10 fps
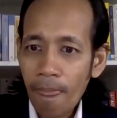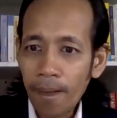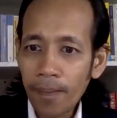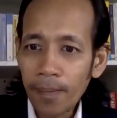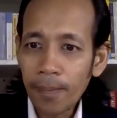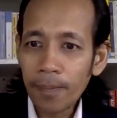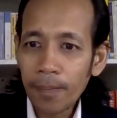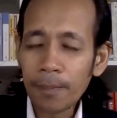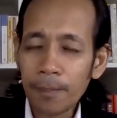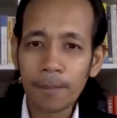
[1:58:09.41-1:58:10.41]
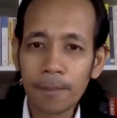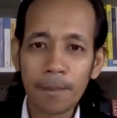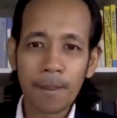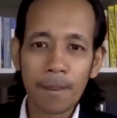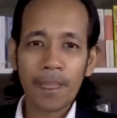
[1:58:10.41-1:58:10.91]
Um,
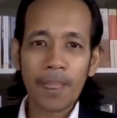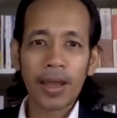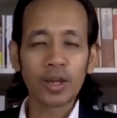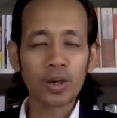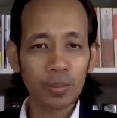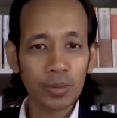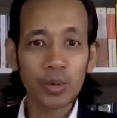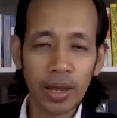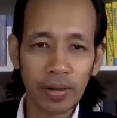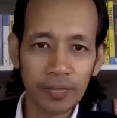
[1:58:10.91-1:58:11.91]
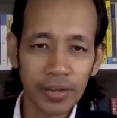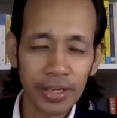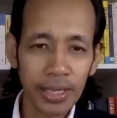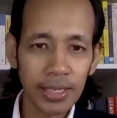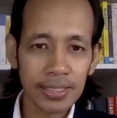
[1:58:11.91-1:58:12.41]
I hope you have
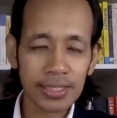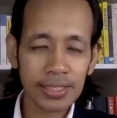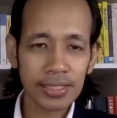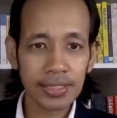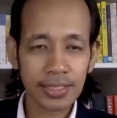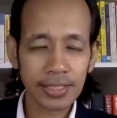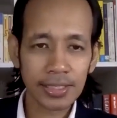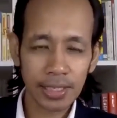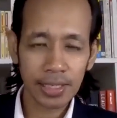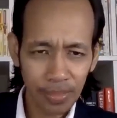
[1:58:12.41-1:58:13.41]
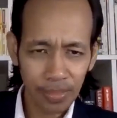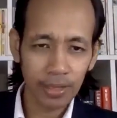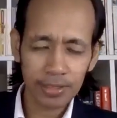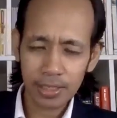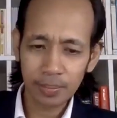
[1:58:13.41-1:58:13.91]
gained
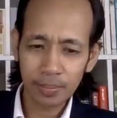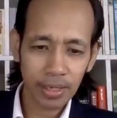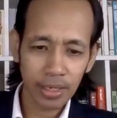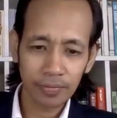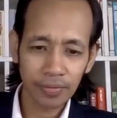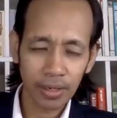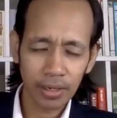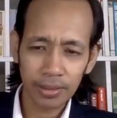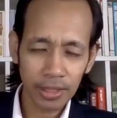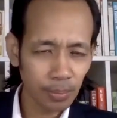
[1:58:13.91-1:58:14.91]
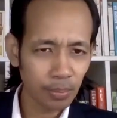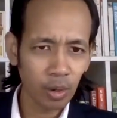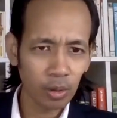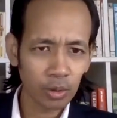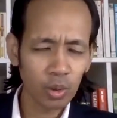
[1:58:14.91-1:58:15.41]
something, some kind of a tip
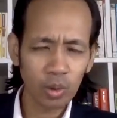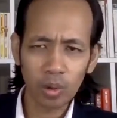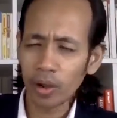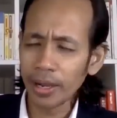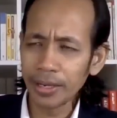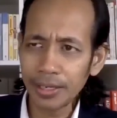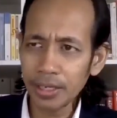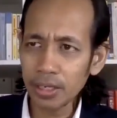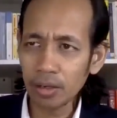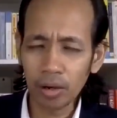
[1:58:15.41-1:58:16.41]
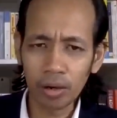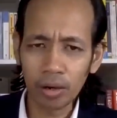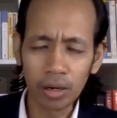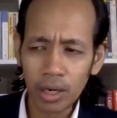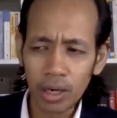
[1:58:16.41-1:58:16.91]
or tool or idea
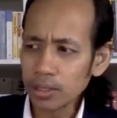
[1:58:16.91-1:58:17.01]
or